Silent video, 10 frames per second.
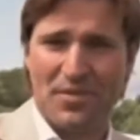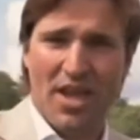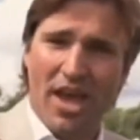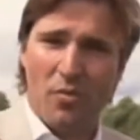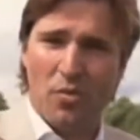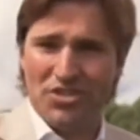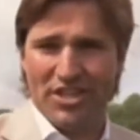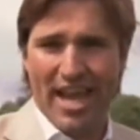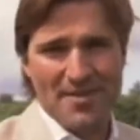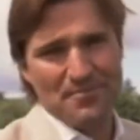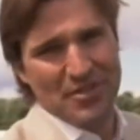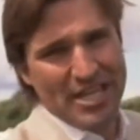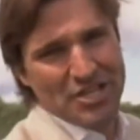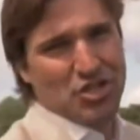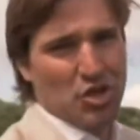And once again,
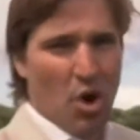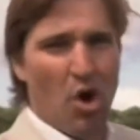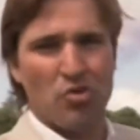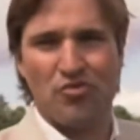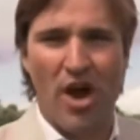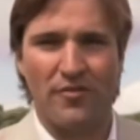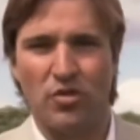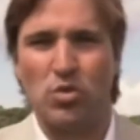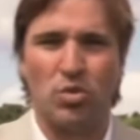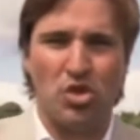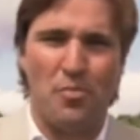these two old rivals will do